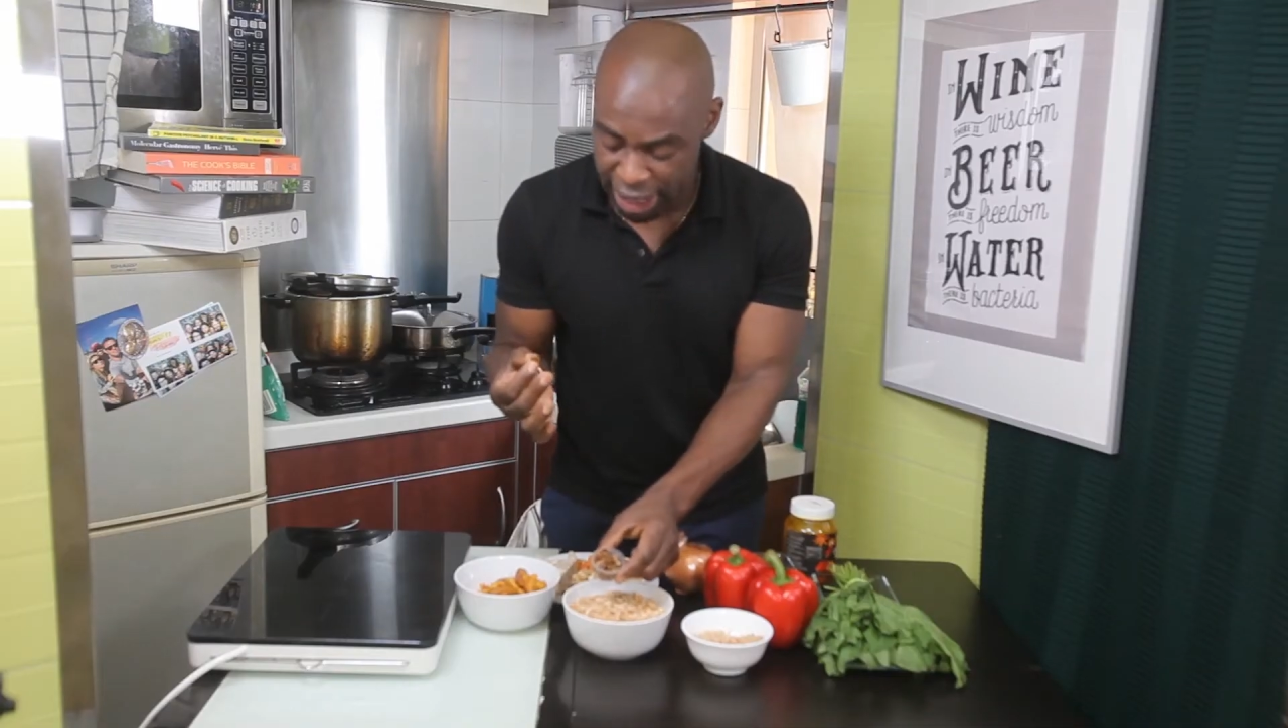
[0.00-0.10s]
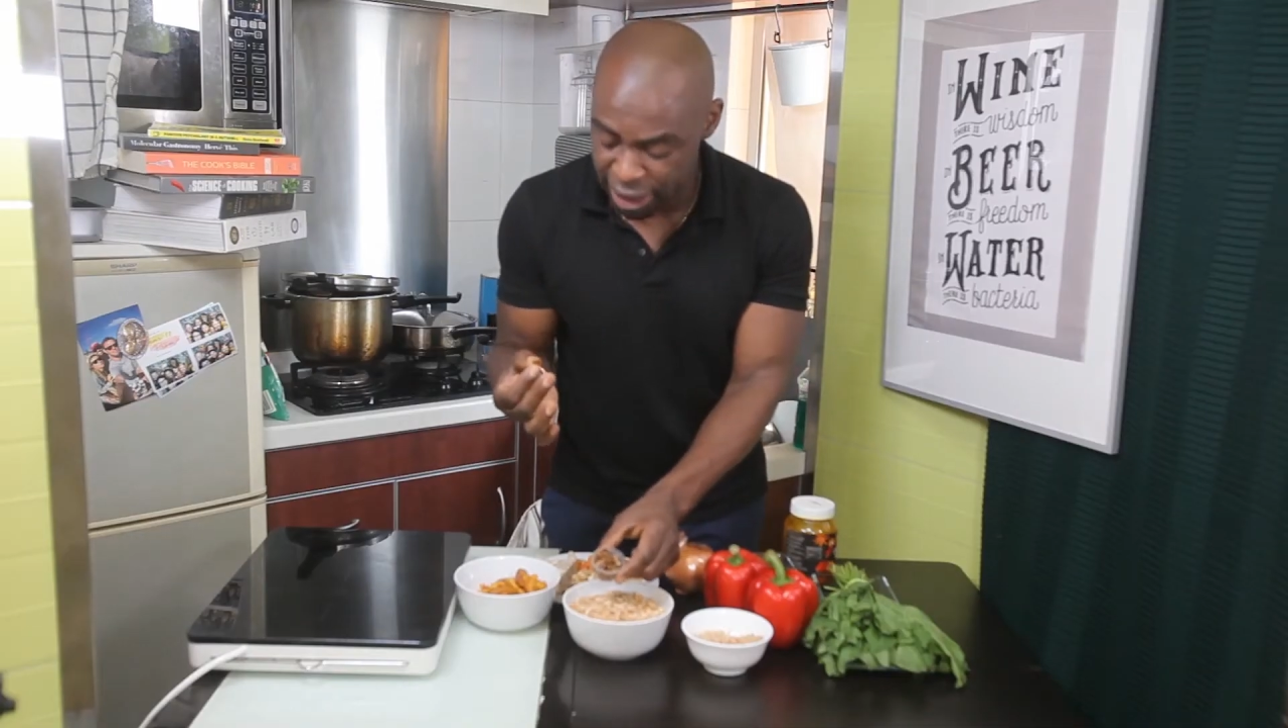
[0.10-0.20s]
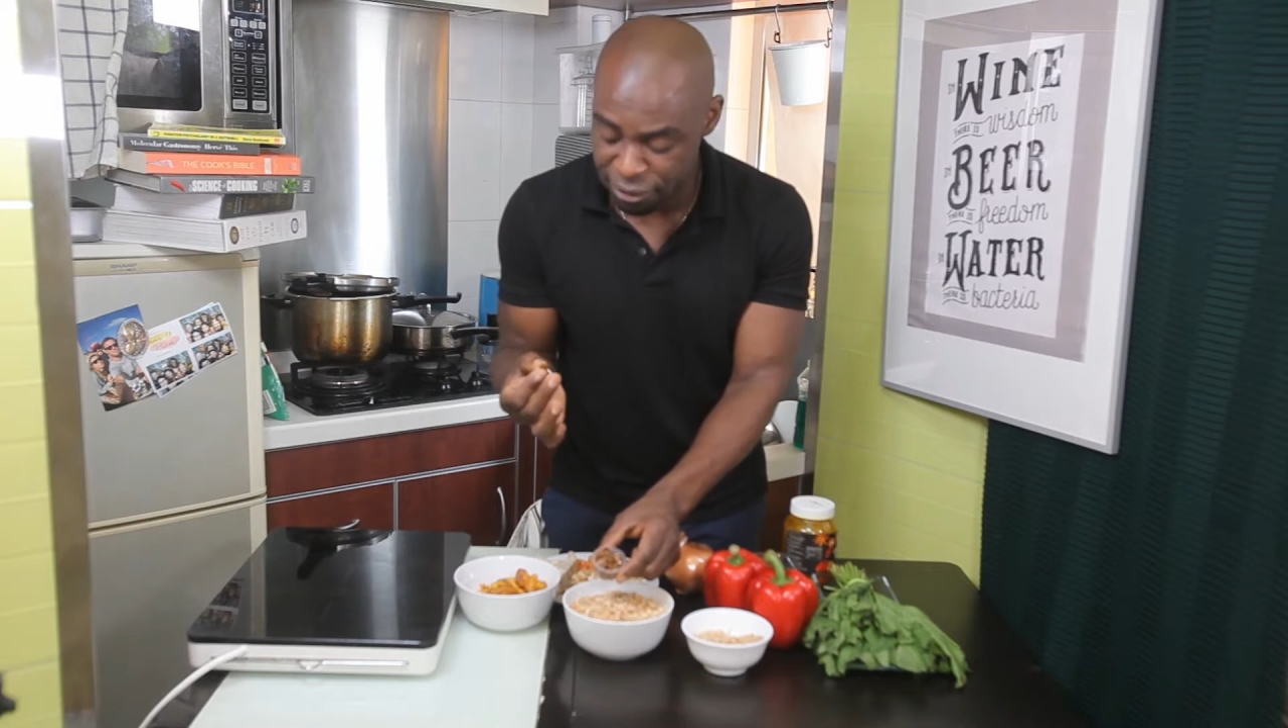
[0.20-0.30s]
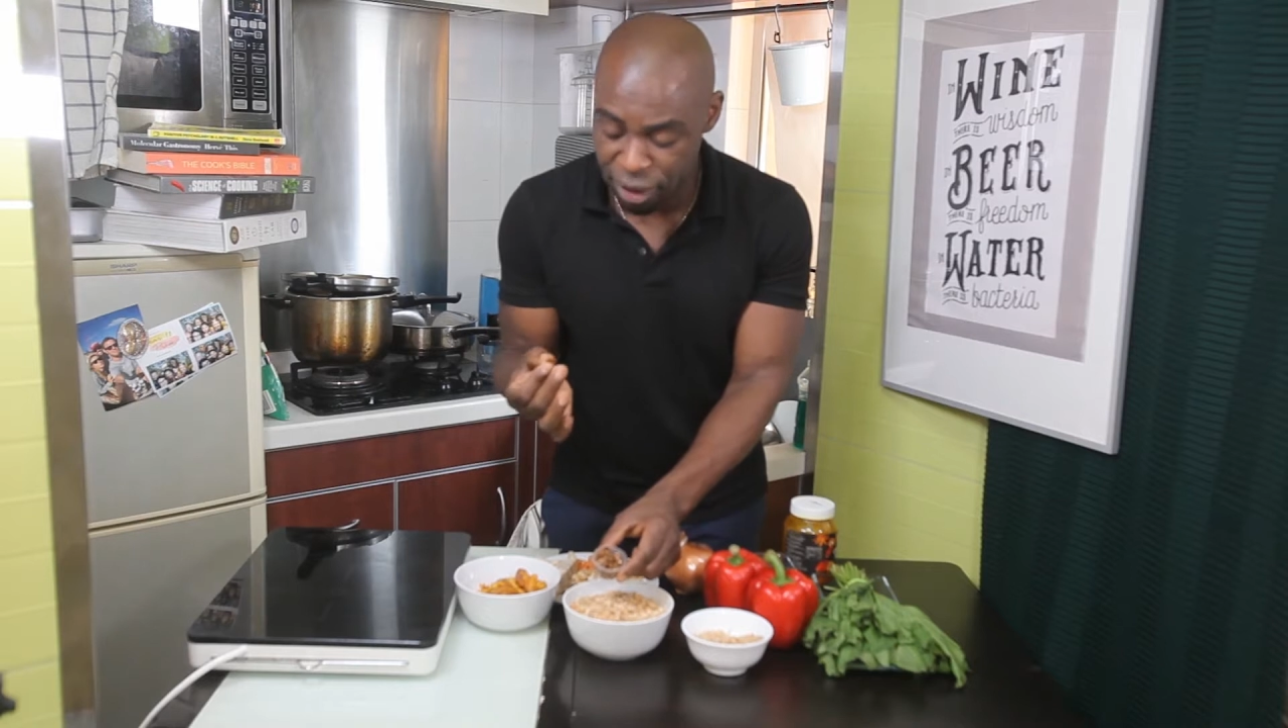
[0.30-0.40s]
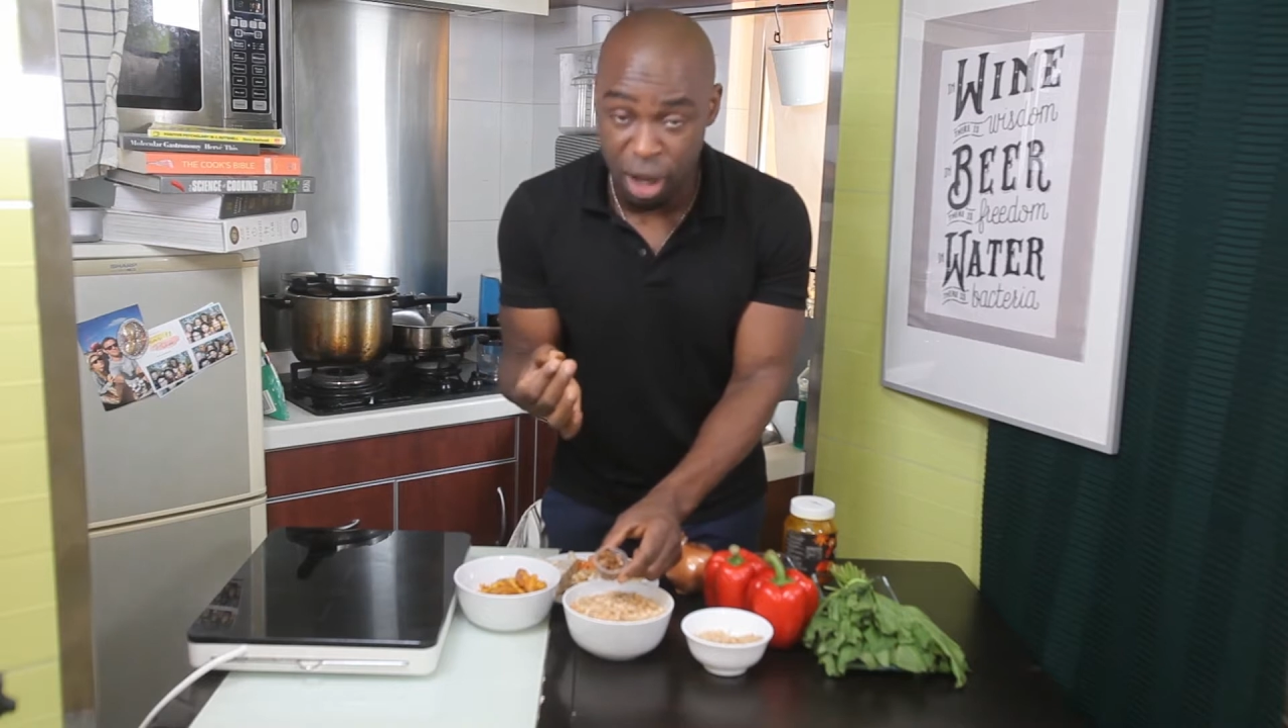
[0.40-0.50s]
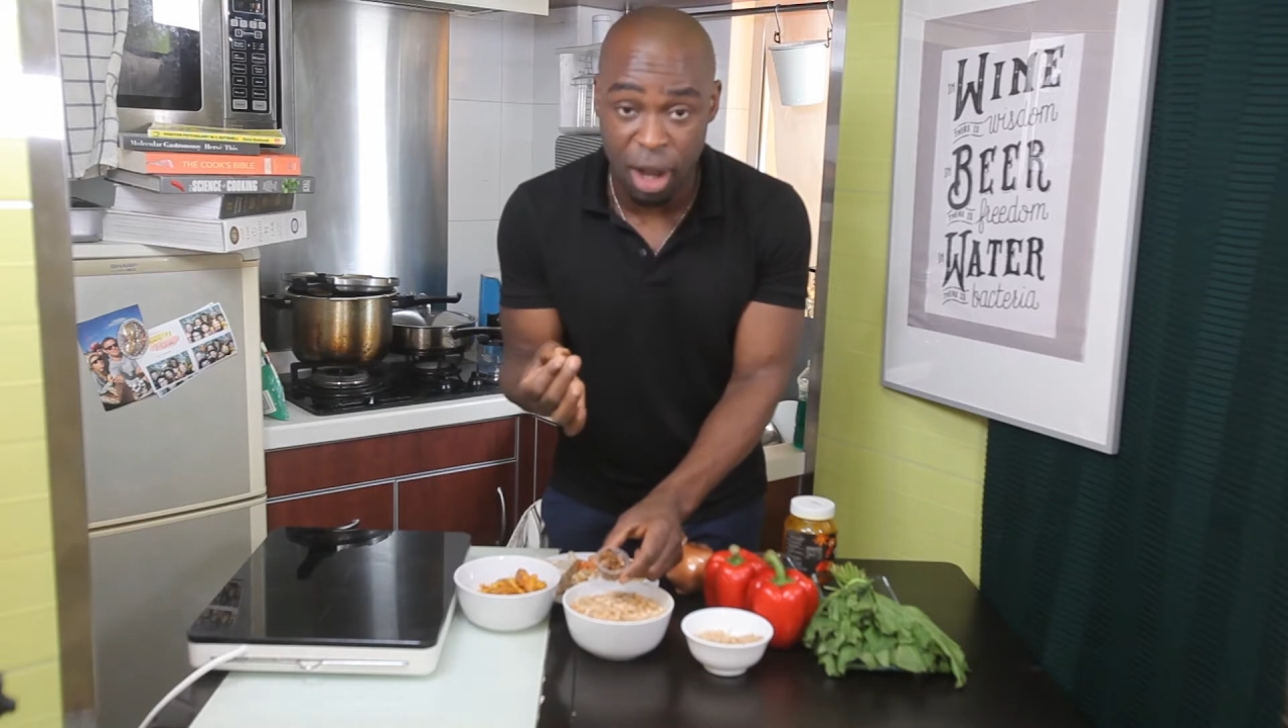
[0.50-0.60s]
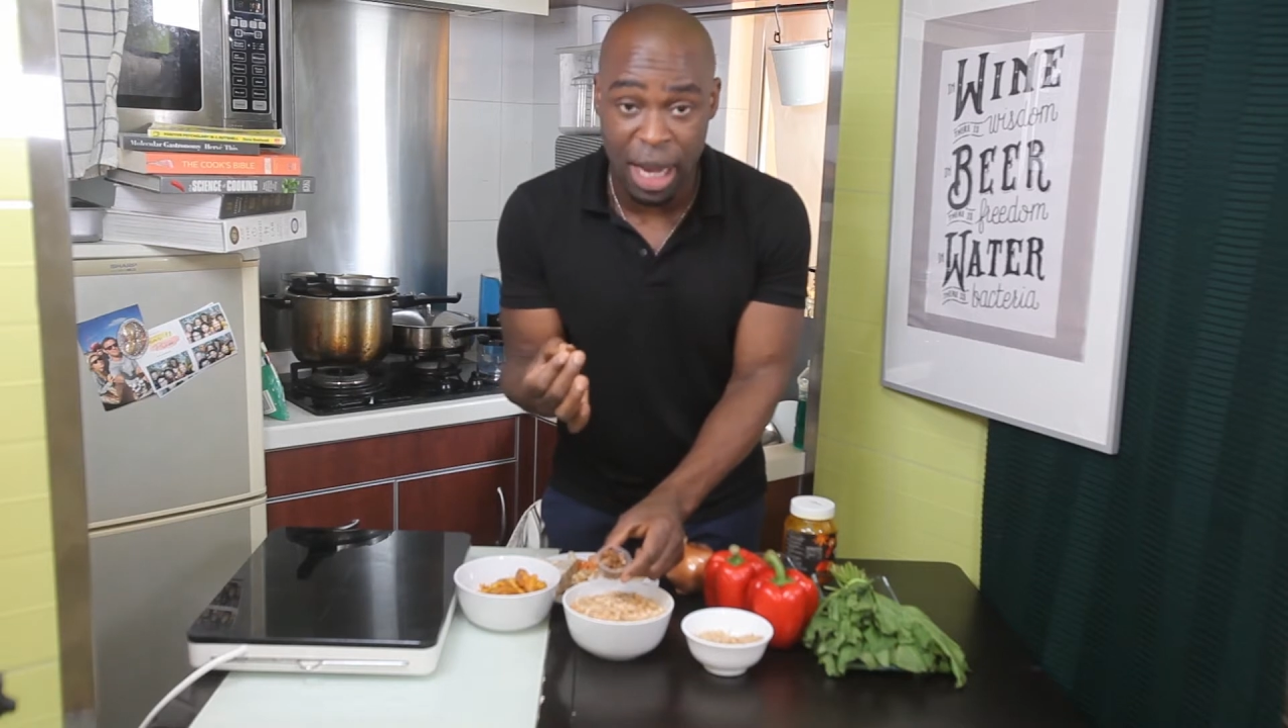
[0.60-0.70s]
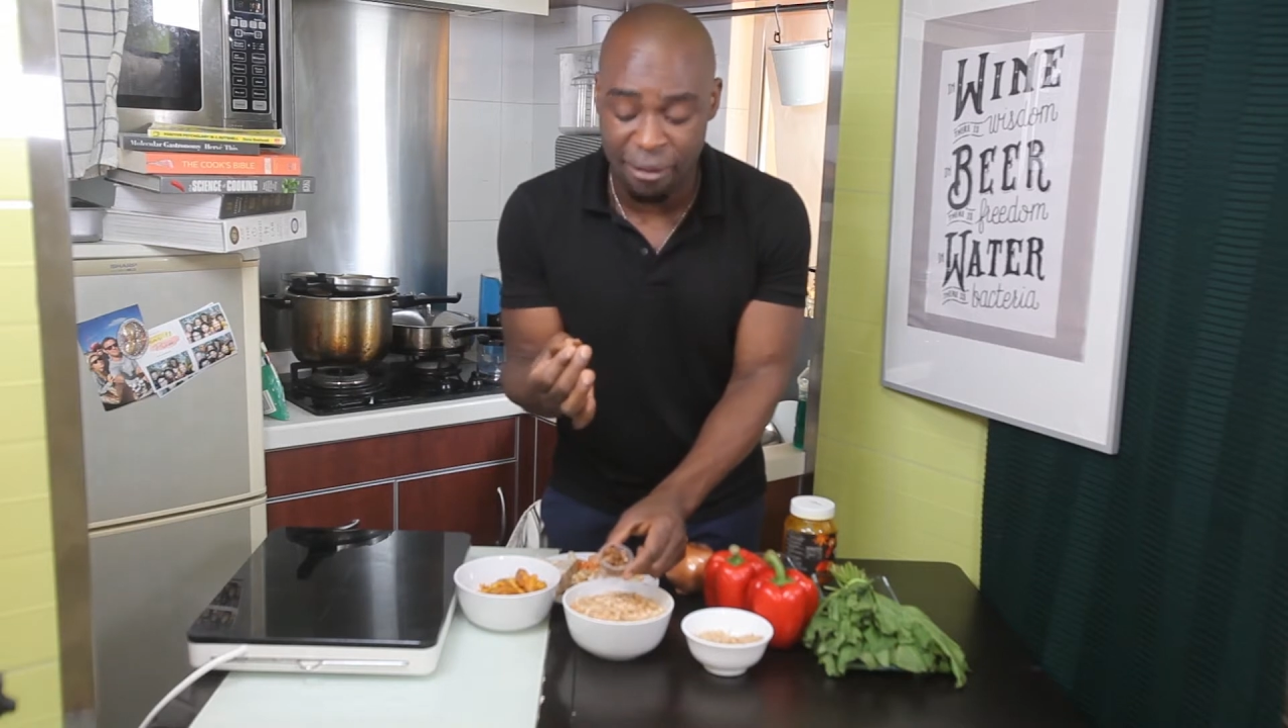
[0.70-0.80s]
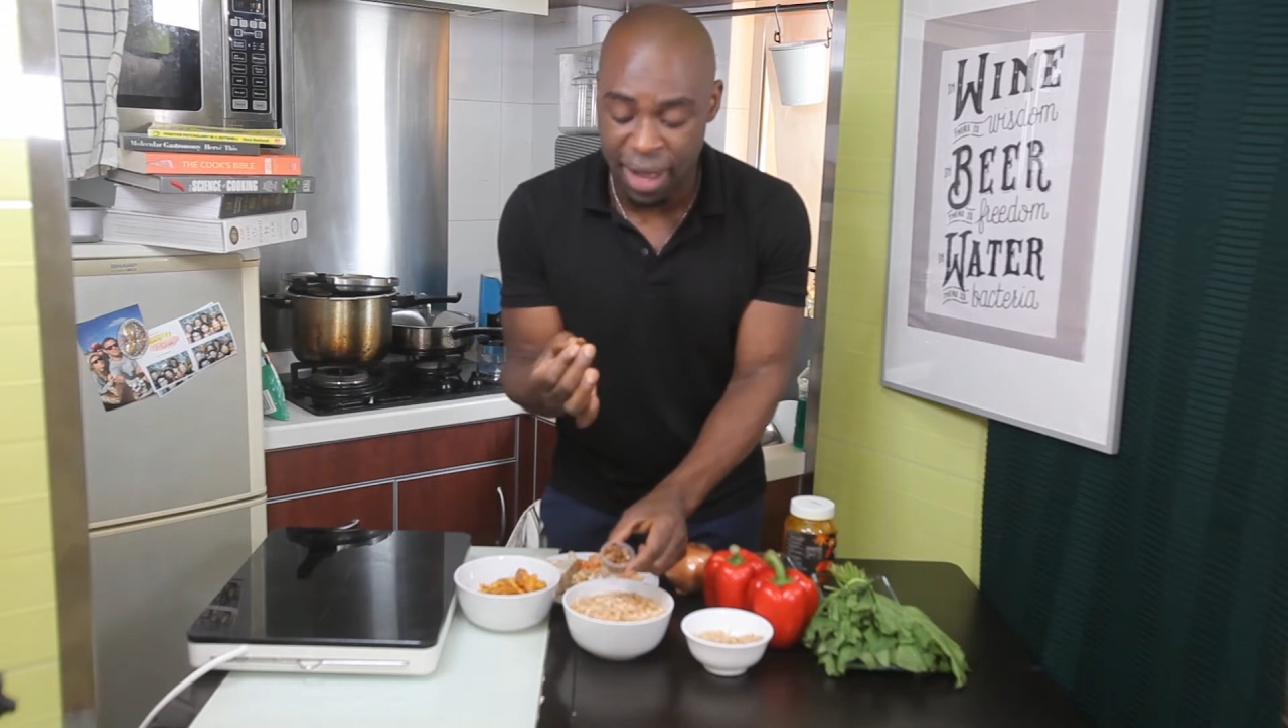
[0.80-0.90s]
if you can't have